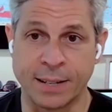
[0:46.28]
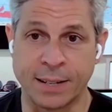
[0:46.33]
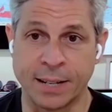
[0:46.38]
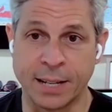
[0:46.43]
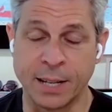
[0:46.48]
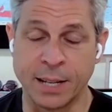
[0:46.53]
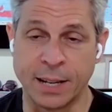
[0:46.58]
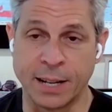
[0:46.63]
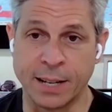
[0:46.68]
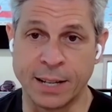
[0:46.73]

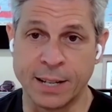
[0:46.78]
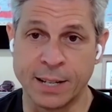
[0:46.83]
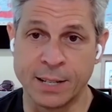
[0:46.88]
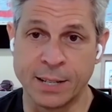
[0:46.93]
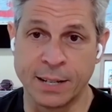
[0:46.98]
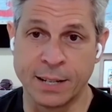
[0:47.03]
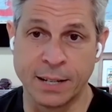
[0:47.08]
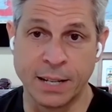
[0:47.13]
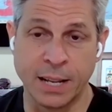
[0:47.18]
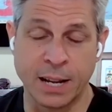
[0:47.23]
uh,
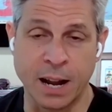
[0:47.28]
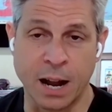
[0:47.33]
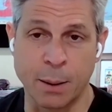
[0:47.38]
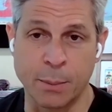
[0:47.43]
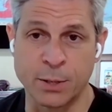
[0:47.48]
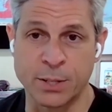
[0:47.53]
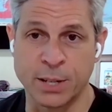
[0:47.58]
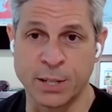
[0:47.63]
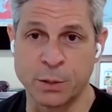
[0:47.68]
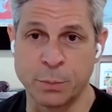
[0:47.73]
any e- an
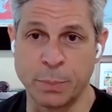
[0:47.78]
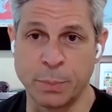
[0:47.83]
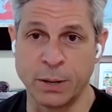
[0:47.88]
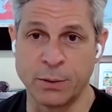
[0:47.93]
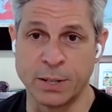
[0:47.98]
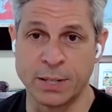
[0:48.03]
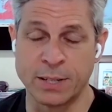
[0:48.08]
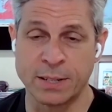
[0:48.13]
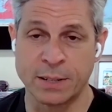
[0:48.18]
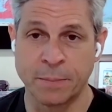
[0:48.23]
e-commerce
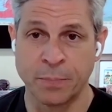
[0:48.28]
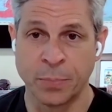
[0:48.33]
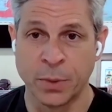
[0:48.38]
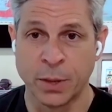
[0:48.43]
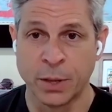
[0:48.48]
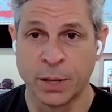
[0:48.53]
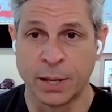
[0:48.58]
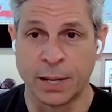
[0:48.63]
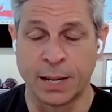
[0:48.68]
experience